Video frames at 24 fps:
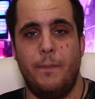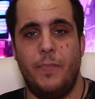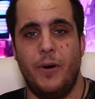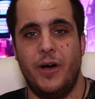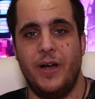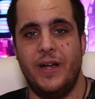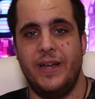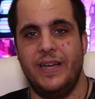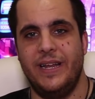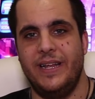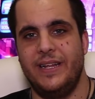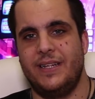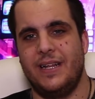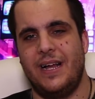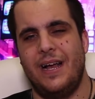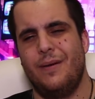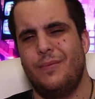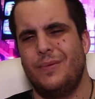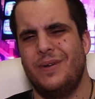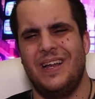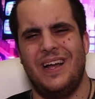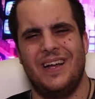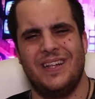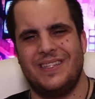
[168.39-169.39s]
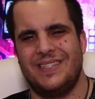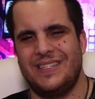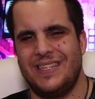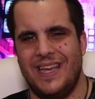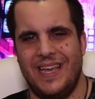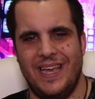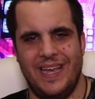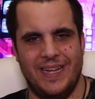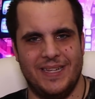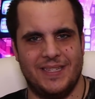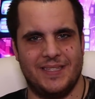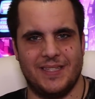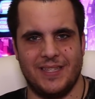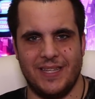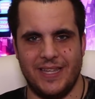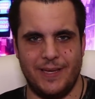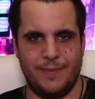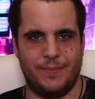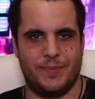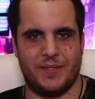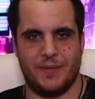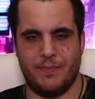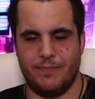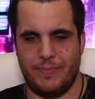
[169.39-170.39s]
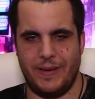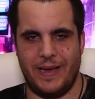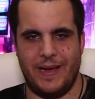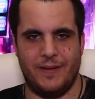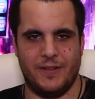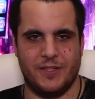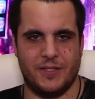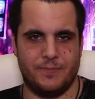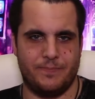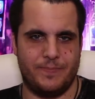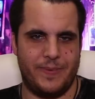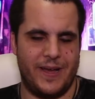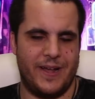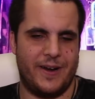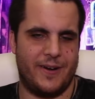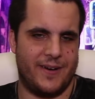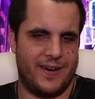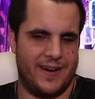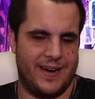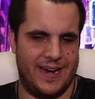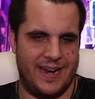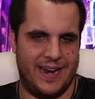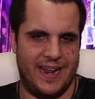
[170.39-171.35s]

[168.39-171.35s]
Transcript: but it, I would not say it's leaps and bounds better,